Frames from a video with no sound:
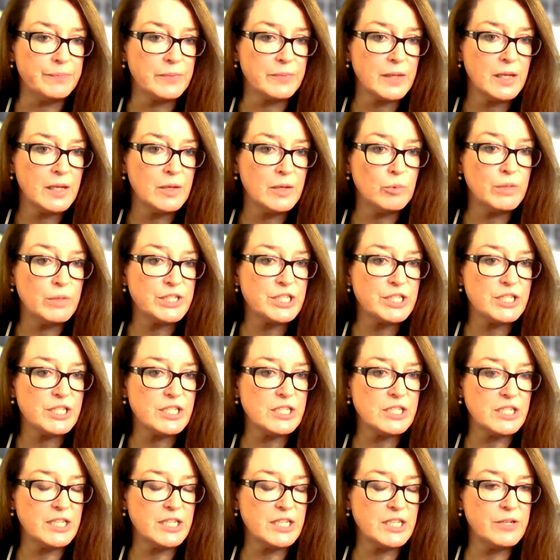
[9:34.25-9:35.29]
wishes to
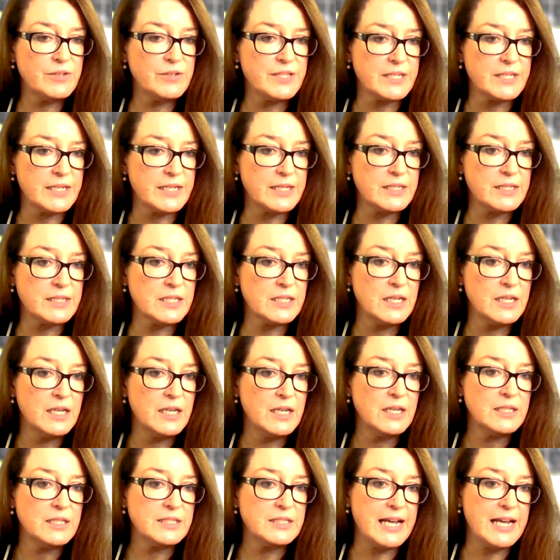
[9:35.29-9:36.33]
use it,
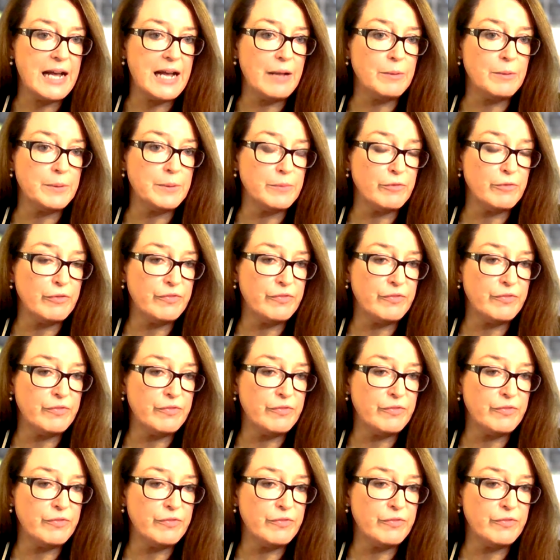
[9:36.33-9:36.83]
to help them